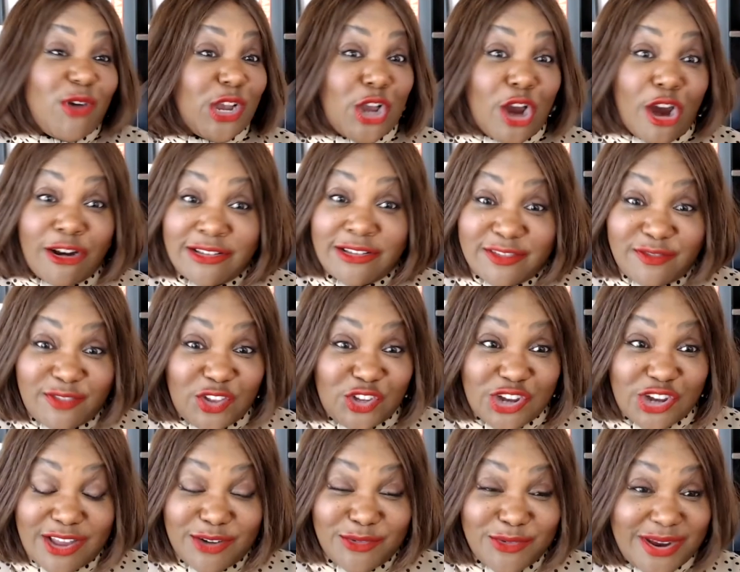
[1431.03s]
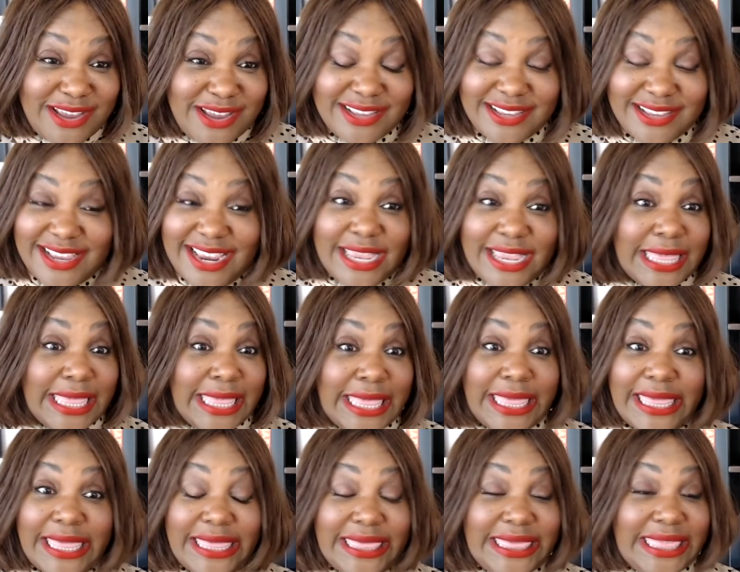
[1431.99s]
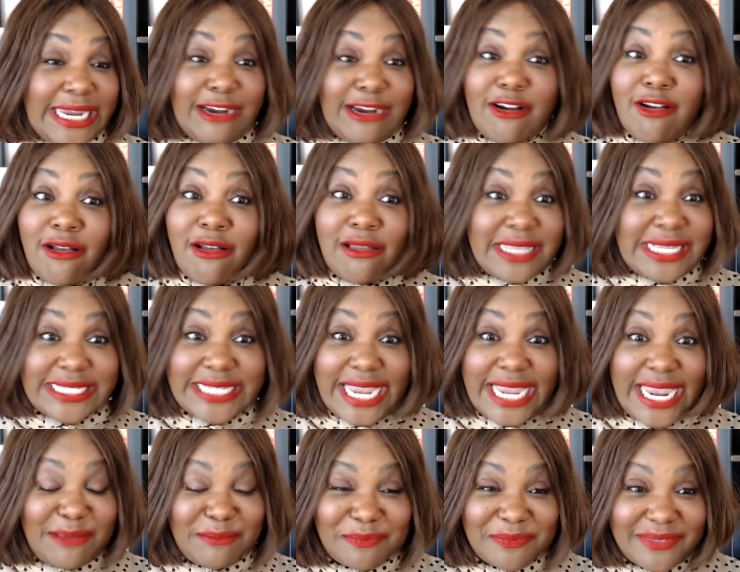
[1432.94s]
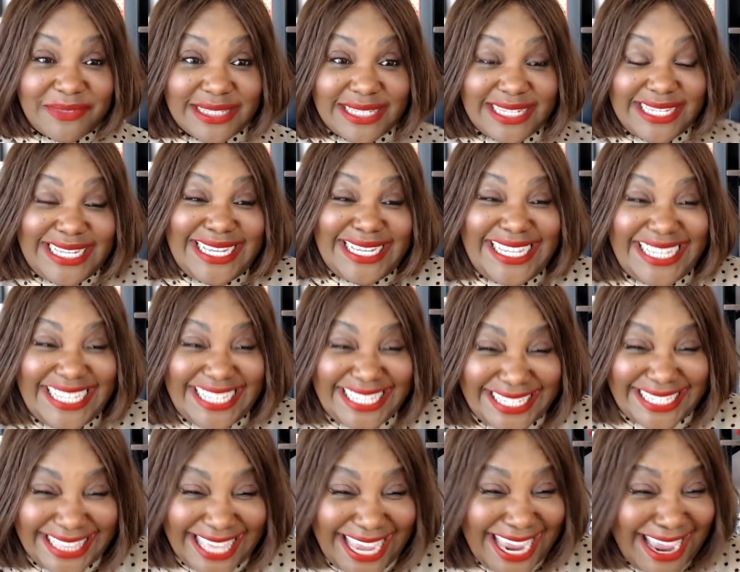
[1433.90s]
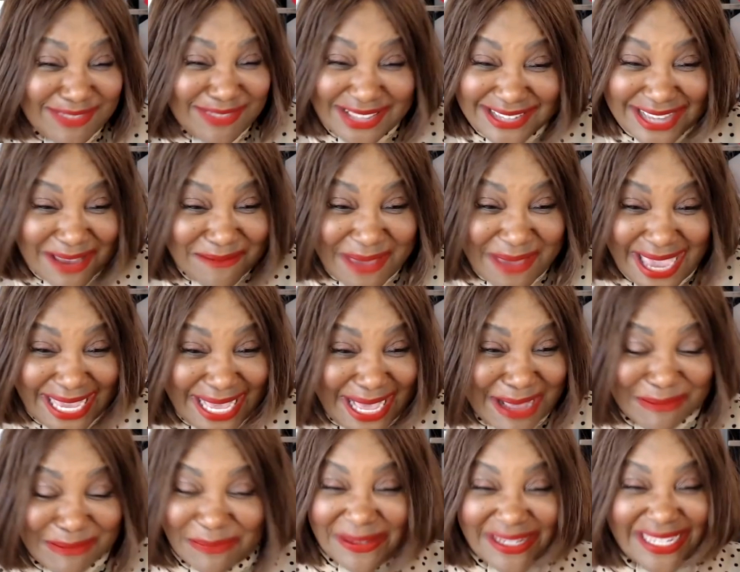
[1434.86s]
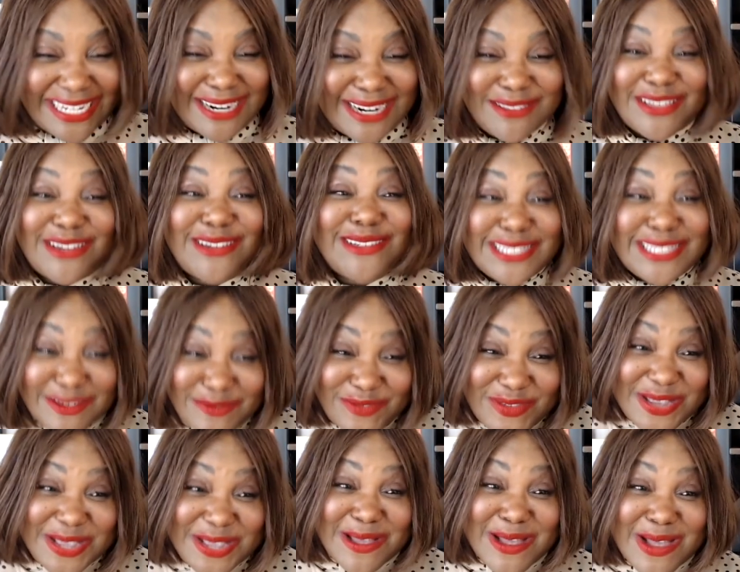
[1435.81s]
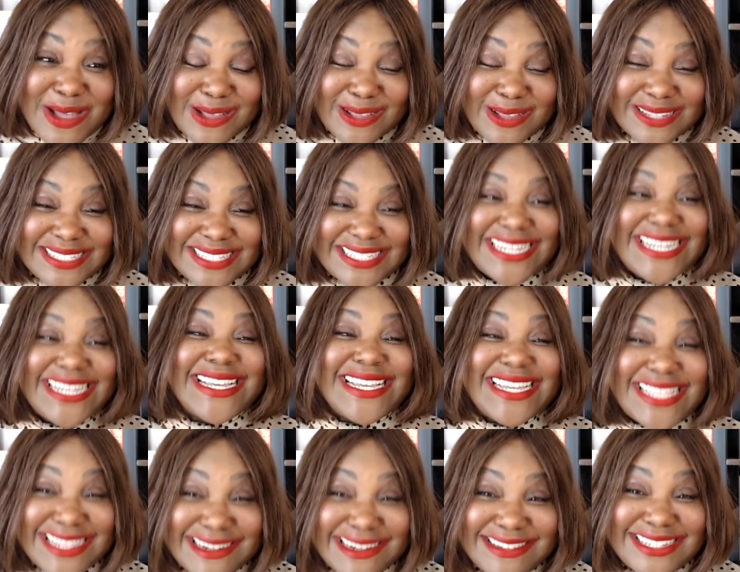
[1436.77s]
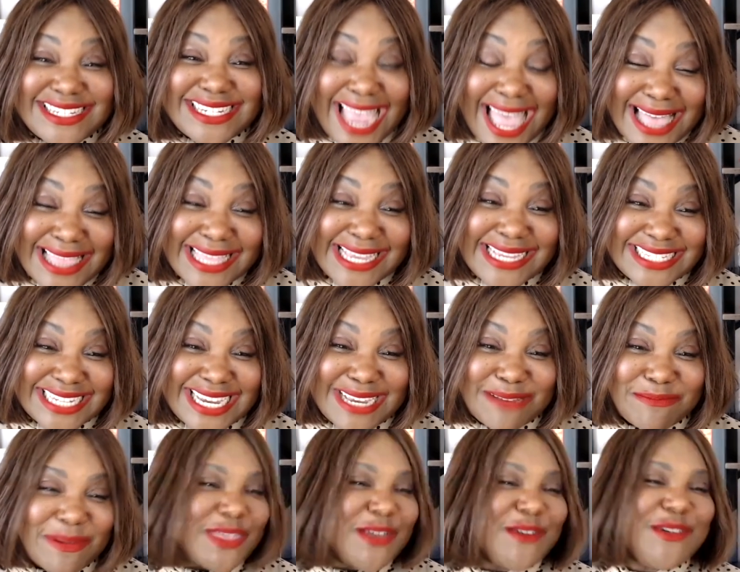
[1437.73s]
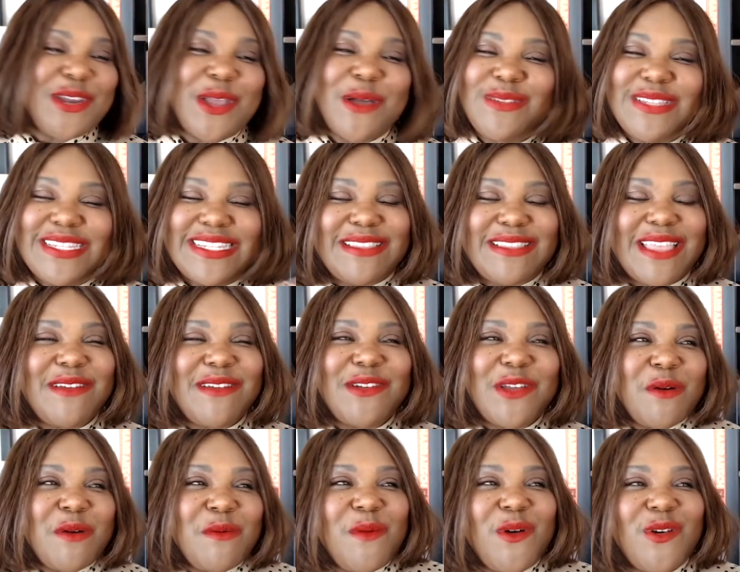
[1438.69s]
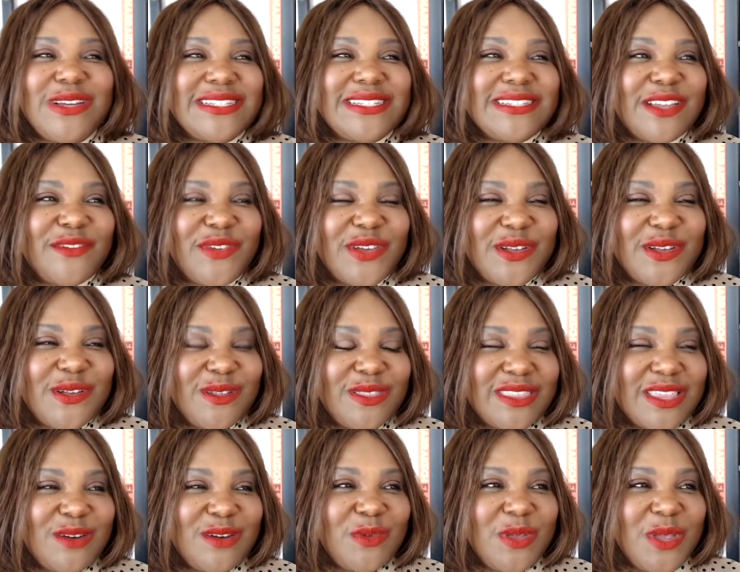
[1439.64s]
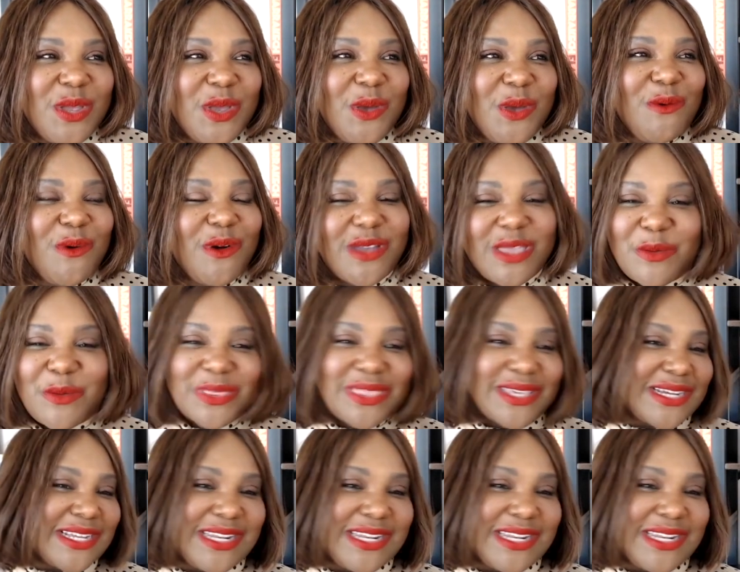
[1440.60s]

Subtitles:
regardless of the genre, they're all the same. You know, they're difficult. They're challenging, but they're no more difficult than working